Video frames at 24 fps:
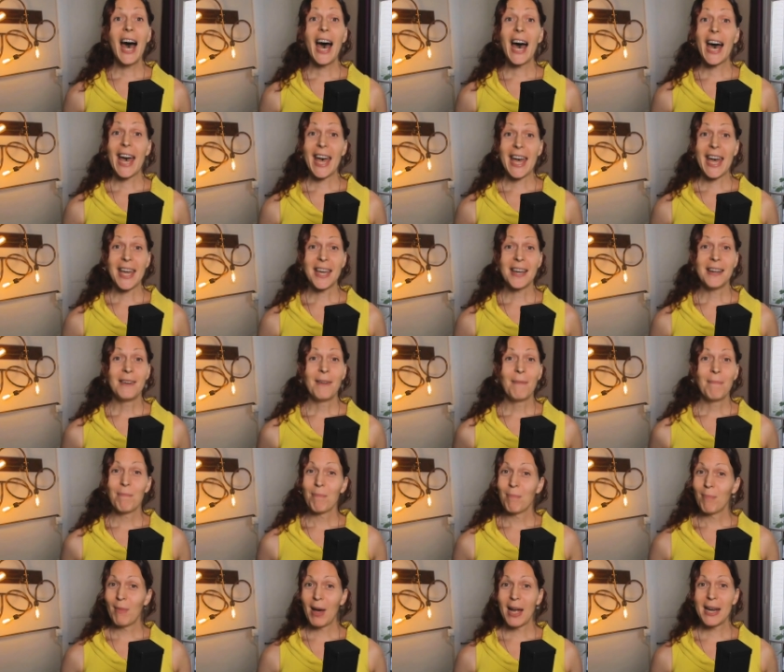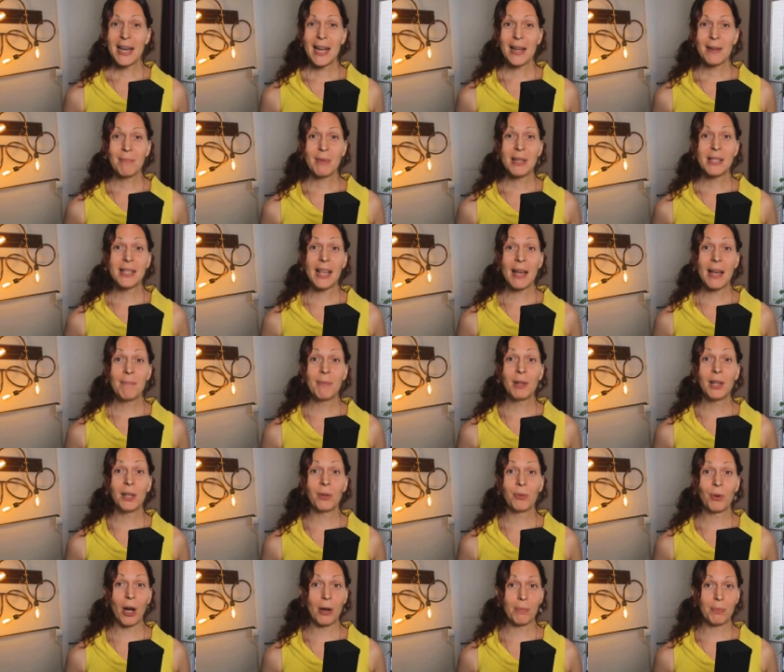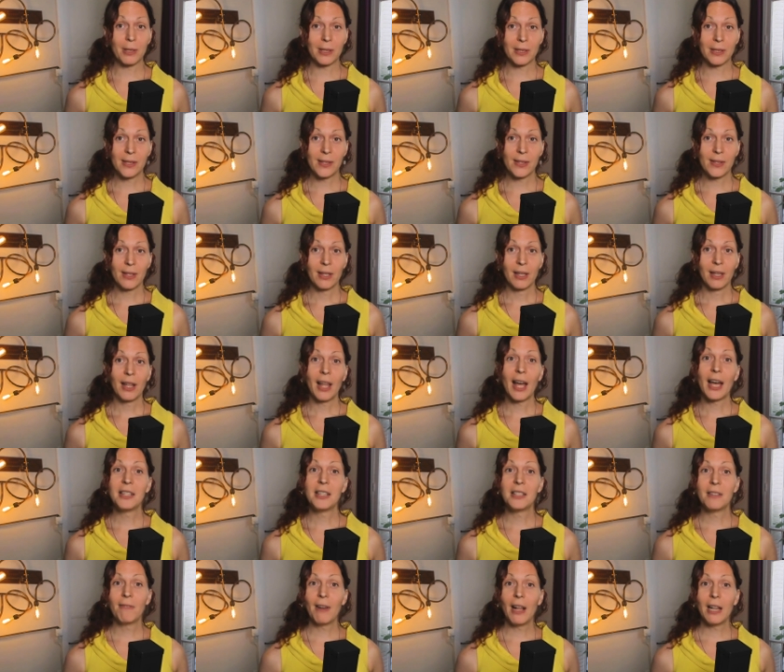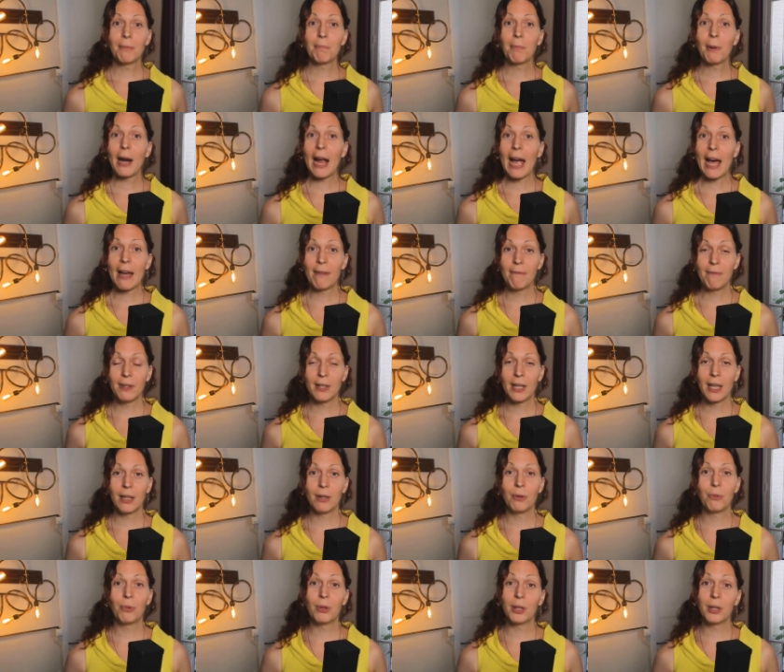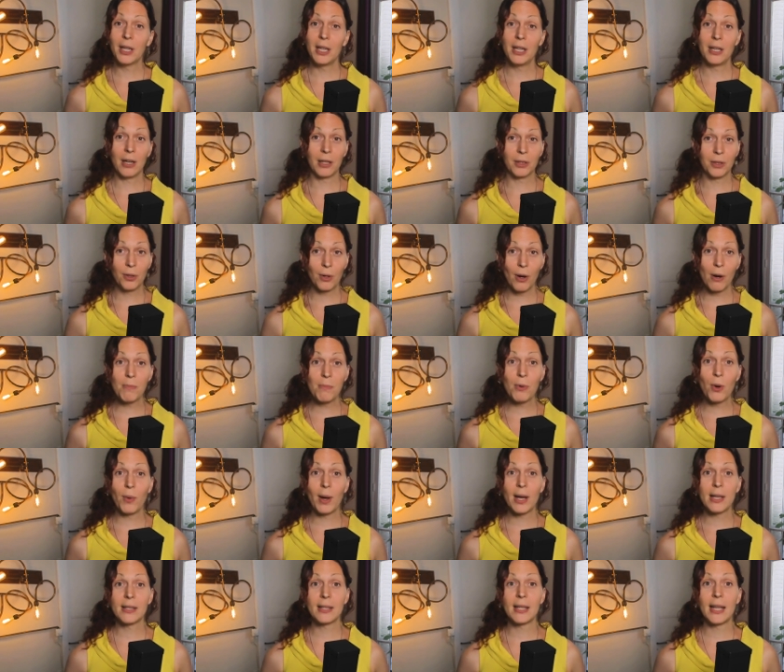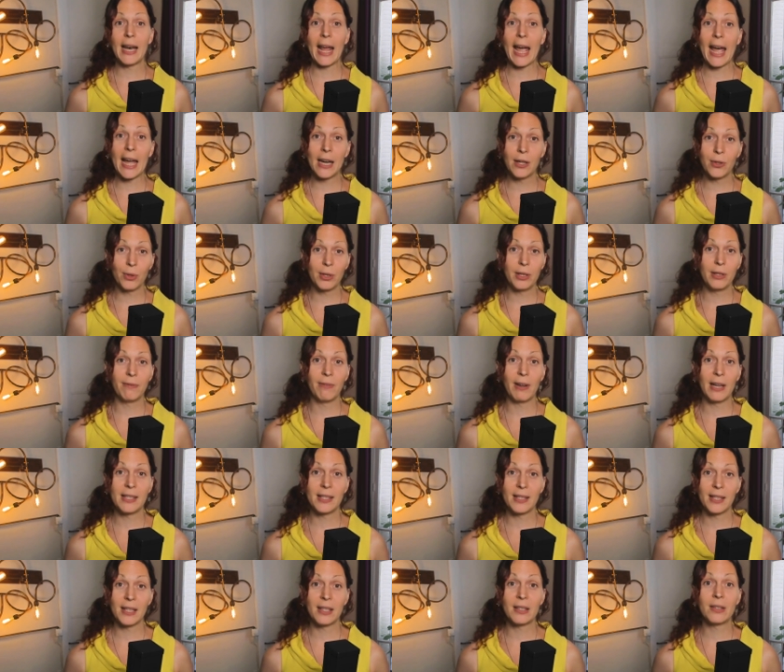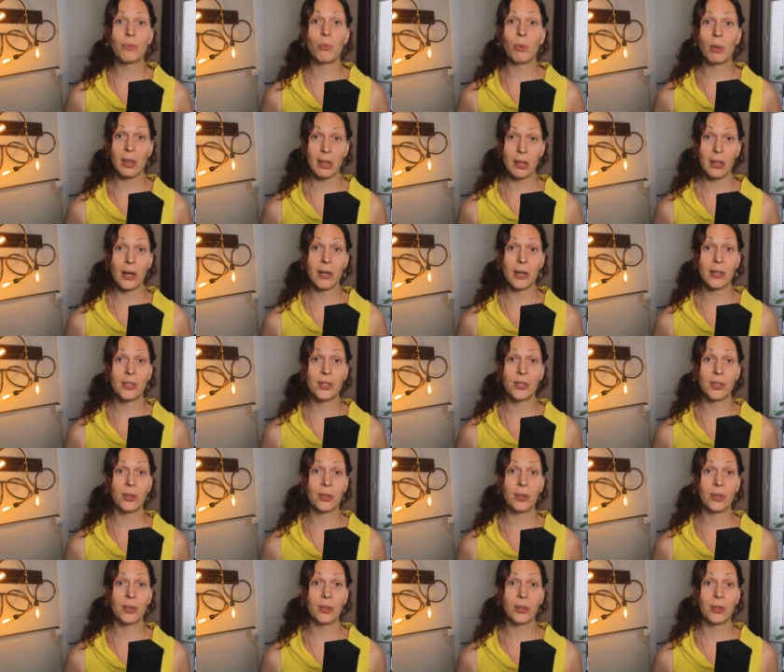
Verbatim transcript: Hi, my name is Emilie Roberts, a developer advocate working on Chrome OS and Android devices with large